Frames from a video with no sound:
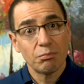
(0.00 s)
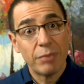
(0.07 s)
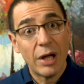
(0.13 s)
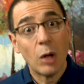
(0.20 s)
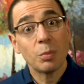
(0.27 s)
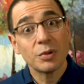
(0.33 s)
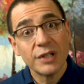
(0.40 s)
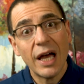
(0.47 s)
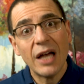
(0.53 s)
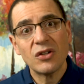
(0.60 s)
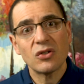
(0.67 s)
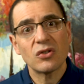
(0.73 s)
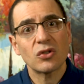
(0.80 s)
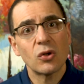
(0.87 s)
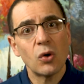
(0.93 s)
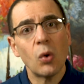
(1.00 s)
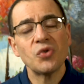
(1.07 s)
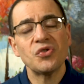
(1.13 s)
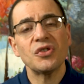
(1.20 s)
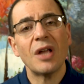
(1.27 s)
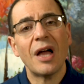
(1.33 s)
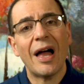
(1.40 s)
palpitations,
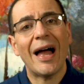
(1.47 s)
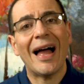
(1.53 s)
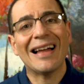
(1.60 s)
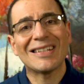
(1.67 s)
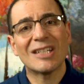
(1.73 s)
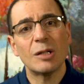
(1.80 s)
causing the heart